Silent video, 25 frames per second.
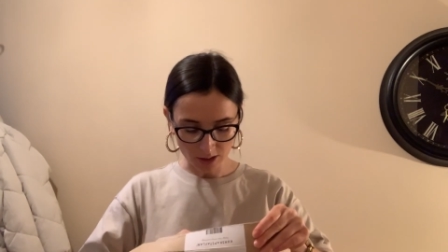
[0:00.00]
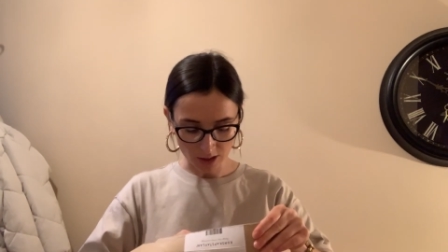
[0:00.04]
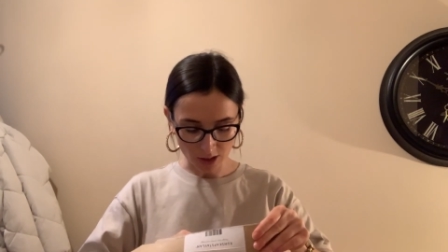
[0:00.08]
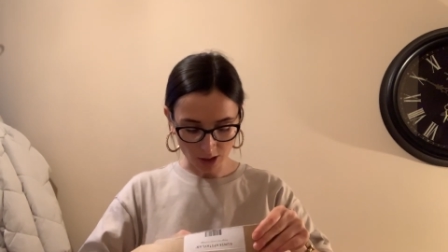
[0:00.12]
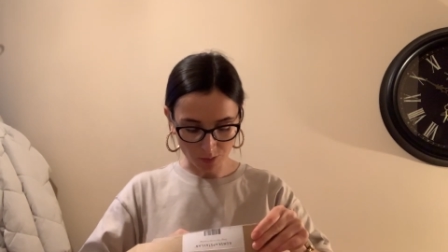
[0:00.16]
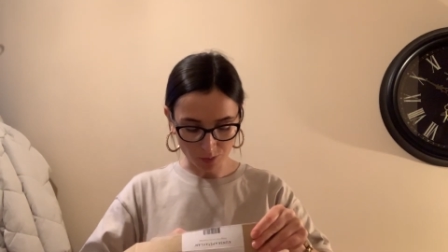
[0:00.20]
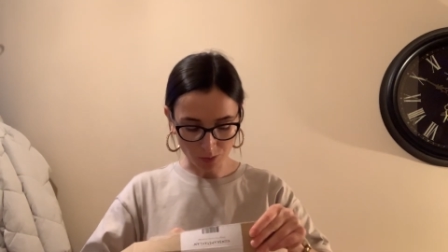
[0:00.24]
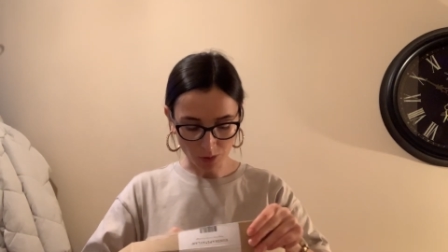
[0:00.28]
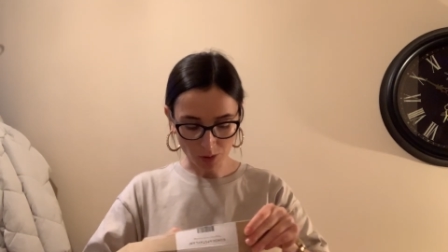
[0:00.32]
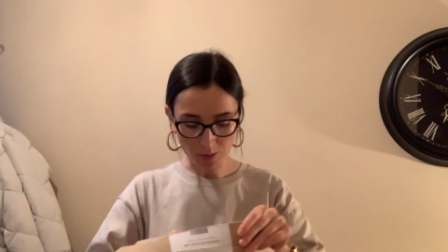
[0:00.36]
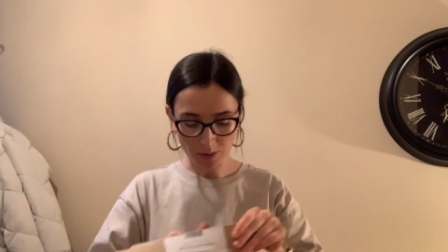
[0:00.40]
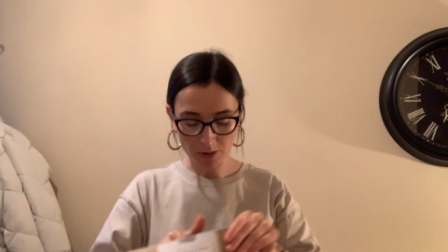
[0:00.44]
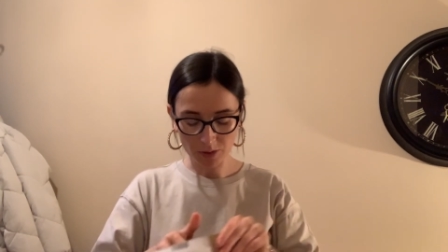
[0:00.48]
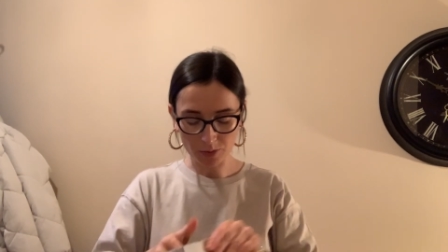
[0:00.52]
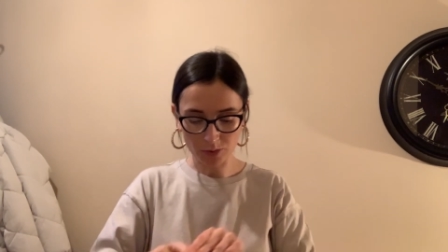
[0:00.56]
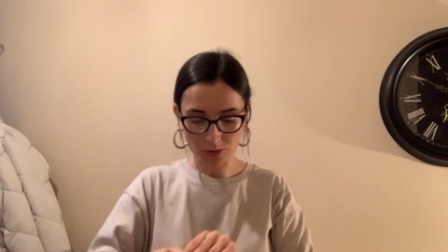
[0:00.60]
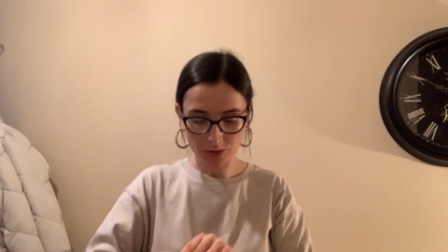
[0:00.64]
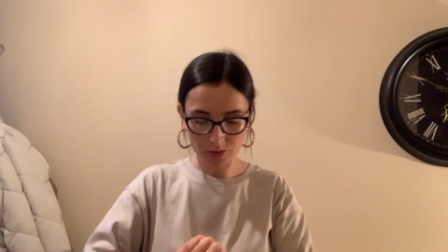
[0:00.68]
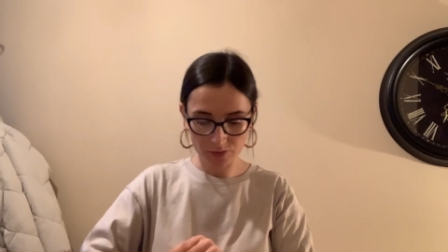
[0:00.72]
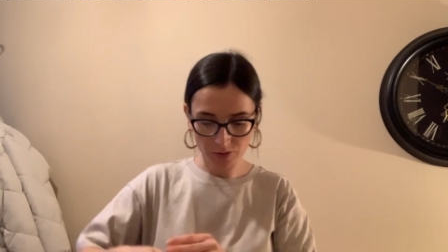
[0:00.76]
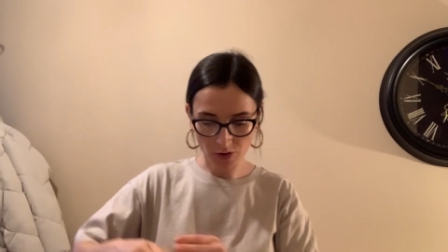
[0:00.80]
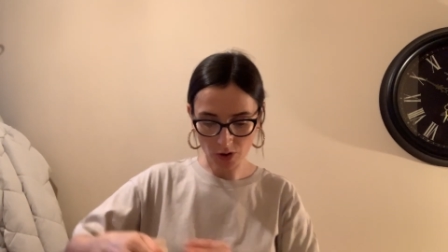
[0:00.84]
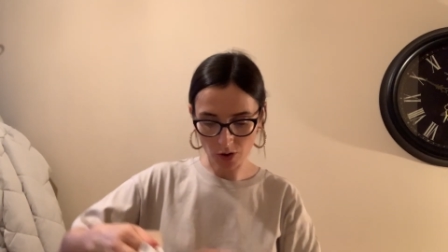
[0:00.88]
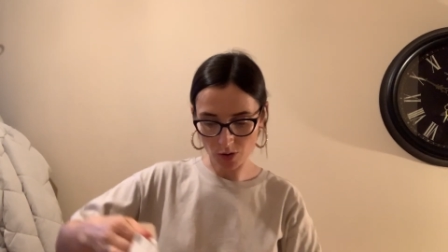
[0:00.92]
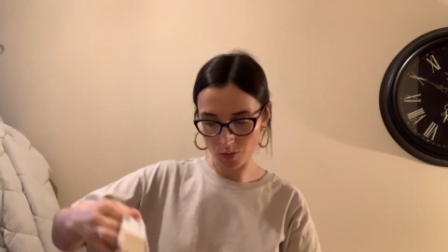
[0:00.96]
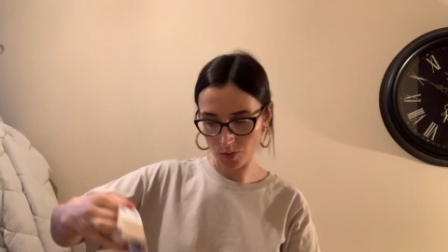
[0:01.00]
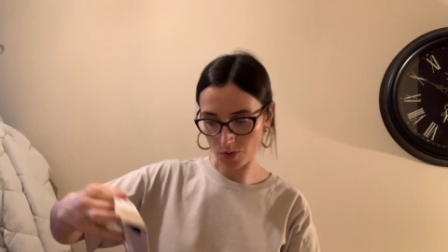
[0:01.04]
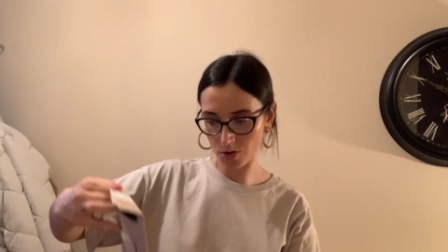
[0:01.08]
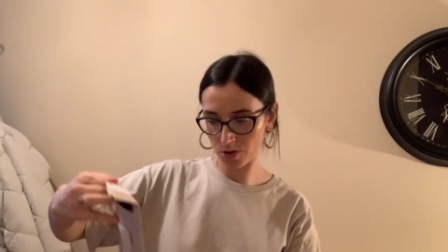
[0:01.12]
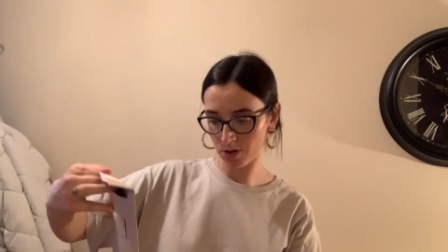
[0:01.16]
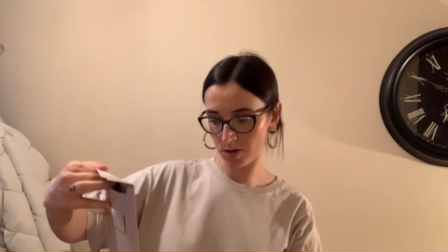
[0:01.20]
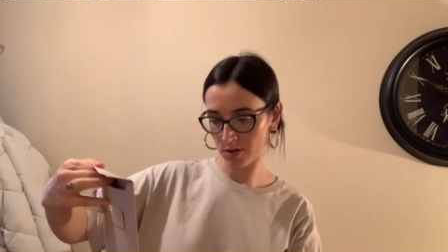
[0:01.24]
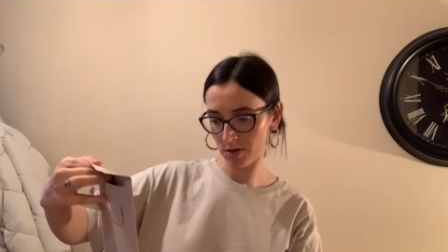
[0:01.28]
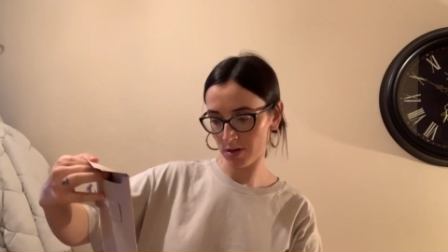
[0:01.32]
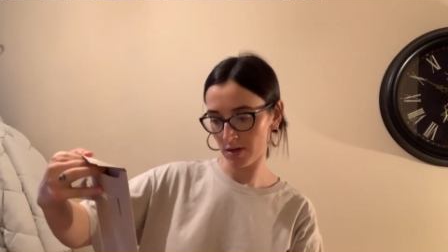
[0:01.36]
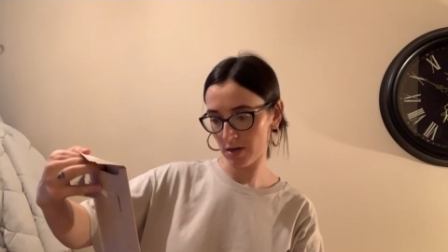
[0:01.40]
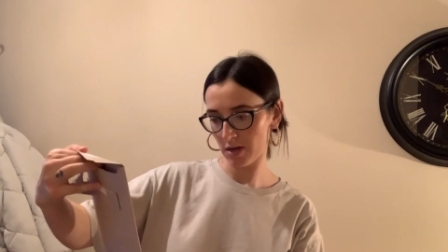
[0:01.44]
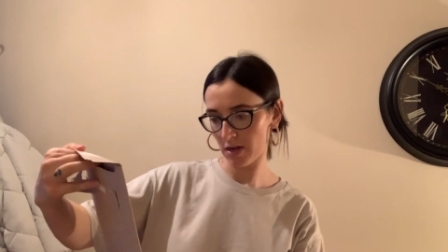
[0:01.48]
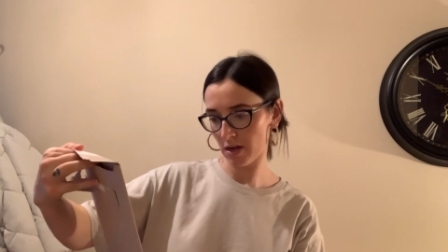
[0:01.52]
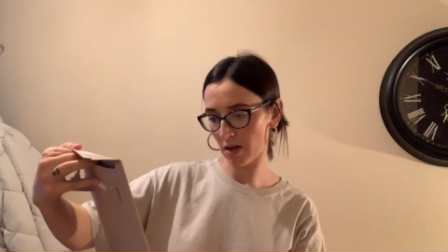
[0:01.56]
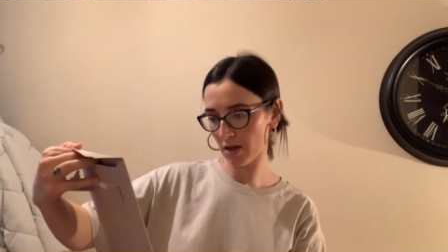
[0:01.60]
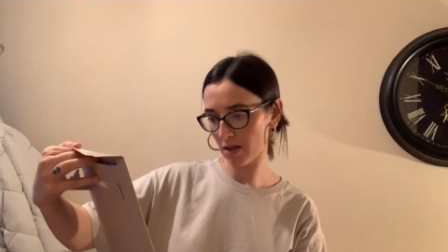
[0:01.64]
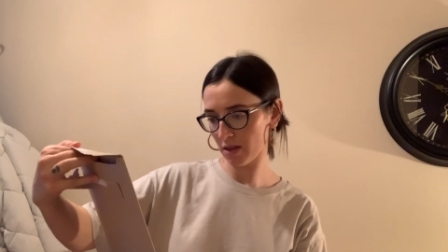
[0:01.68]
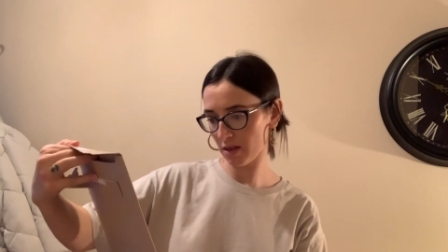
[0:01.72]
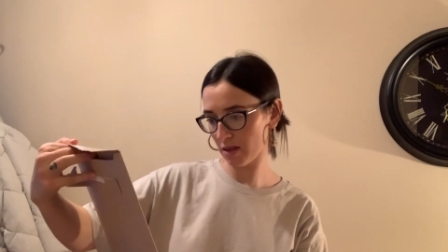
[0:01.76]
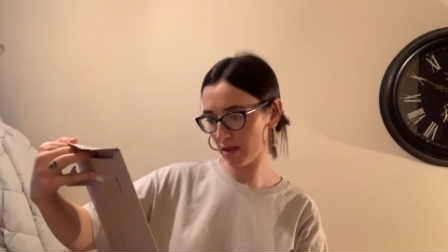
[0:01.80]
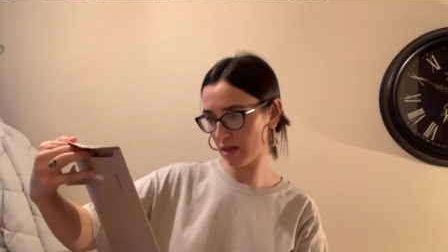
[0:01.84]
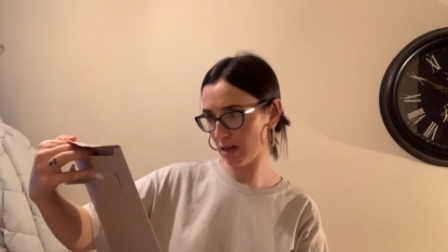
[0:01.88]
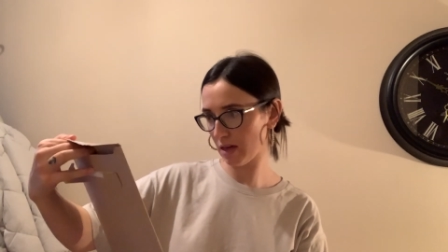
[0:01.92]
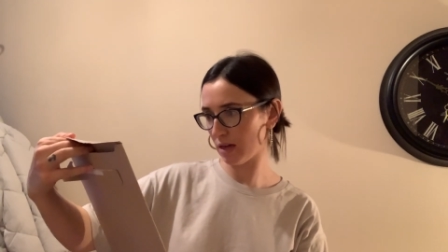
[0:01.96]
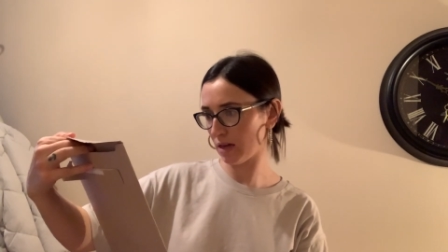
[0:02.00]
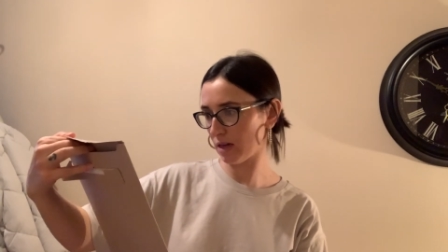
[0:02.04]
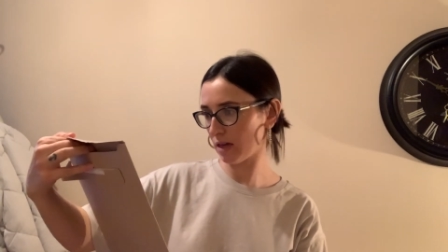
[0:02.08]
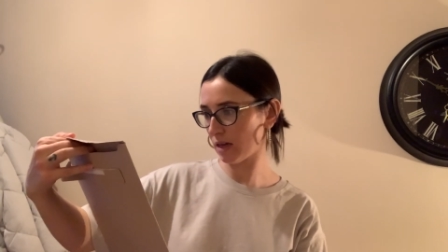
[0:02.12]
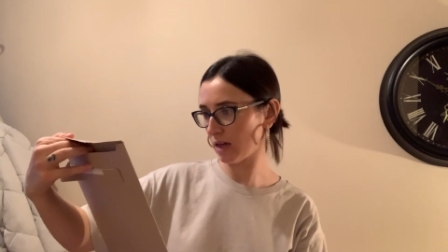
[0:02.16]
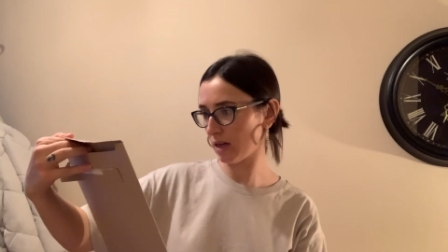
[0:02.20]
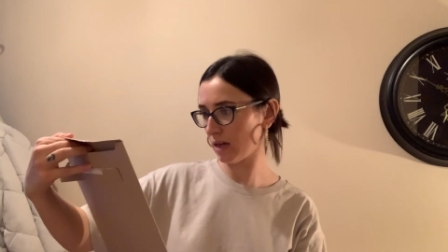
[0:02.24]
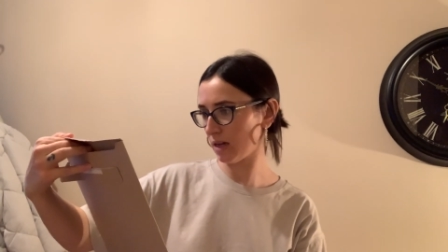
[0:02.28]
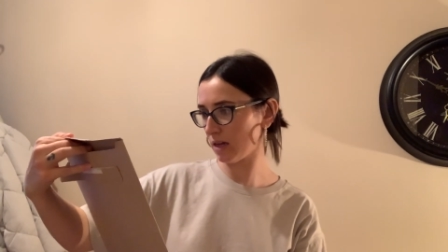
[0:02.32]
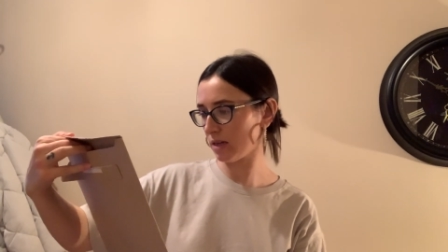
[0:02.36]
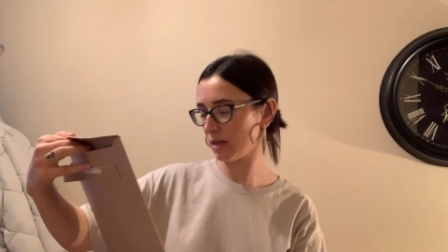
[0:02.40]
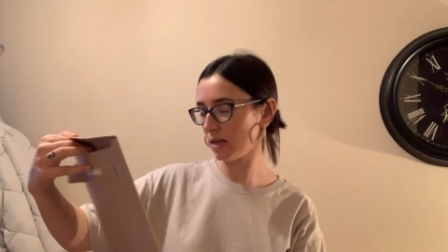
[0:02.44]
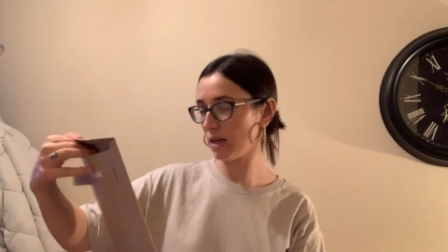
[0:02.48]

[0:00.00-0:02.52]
I probably would have got one. I think it's